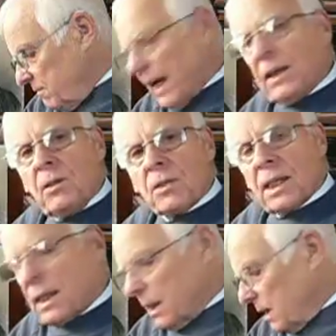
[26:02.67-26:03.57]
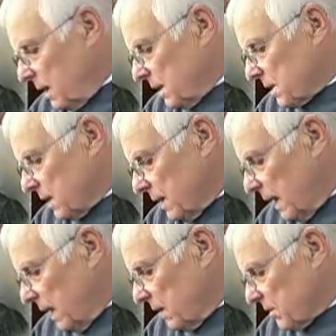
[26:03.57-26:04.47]
values in our hearts and
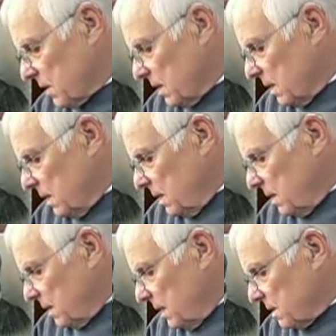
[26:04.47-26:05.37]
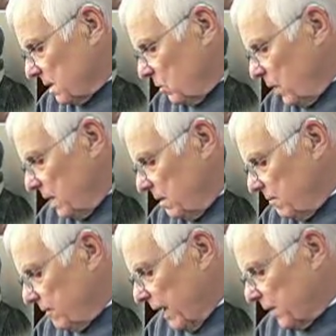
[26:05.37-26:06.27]
lives, things that we
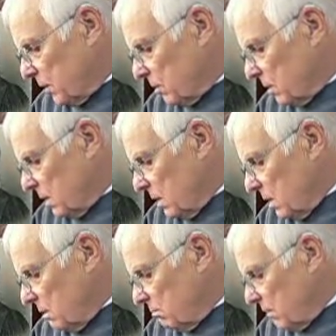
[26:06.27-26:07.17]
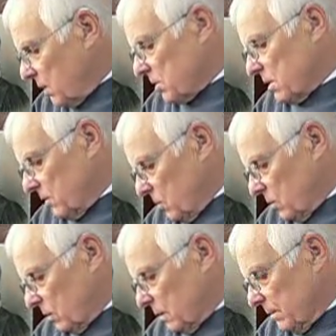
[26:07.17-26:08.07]
value most of
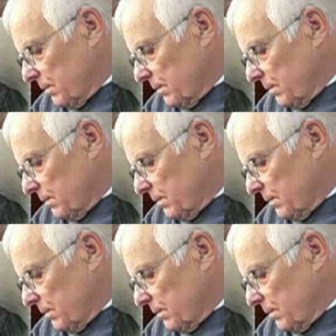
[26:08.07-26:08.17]
all